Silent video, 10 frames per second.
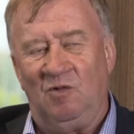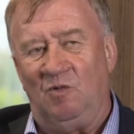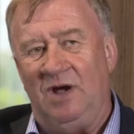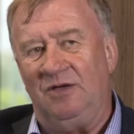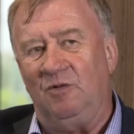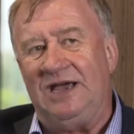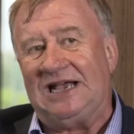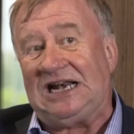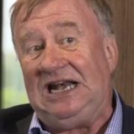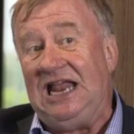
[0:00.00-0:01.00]
Whether we're
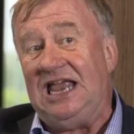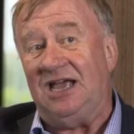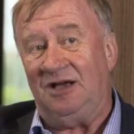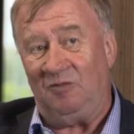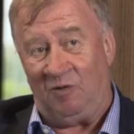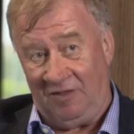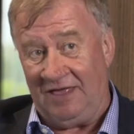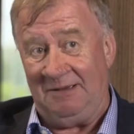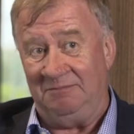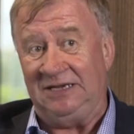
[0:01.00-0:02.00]
clear what
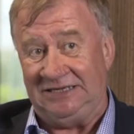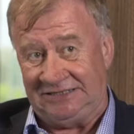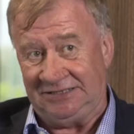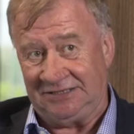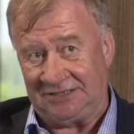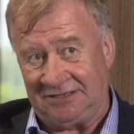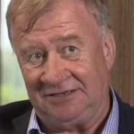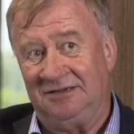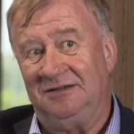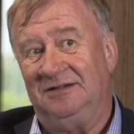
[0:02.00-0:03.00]
that means
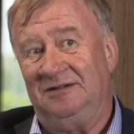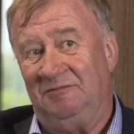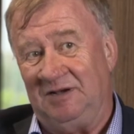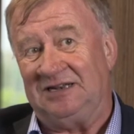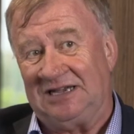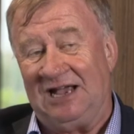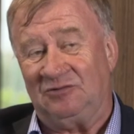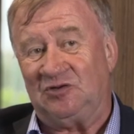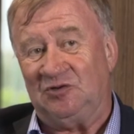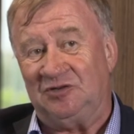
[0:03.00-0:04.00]
when
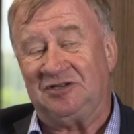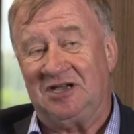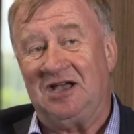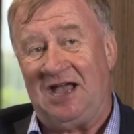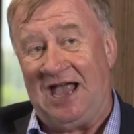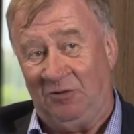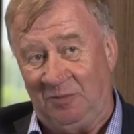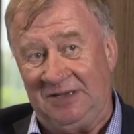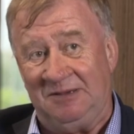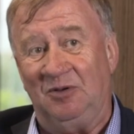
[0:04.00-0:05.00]
councils
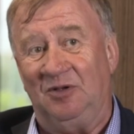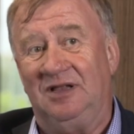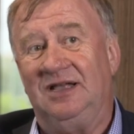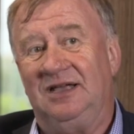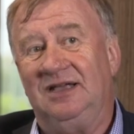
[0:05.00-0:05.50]
help people,